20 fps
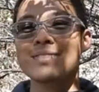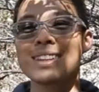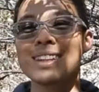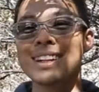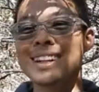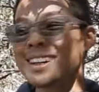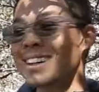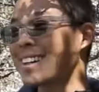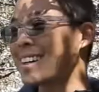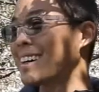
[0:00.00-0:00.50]

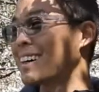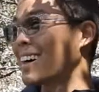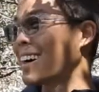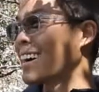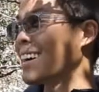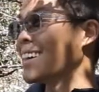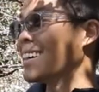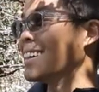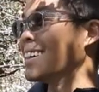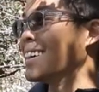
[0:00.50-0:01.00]

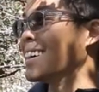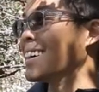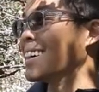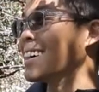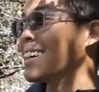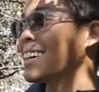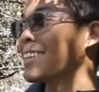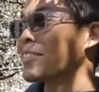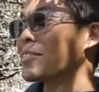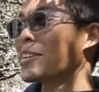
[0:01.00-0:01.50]

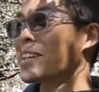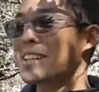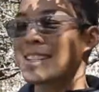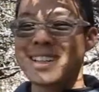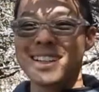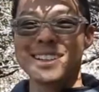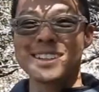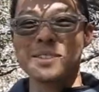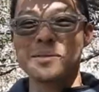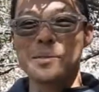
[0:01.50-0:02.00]
I quite
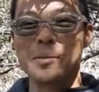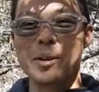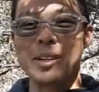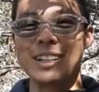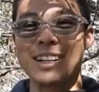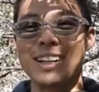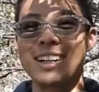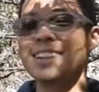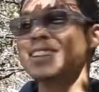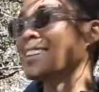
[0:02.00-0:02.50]
excited about
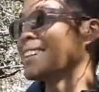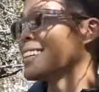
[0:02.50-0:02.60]
that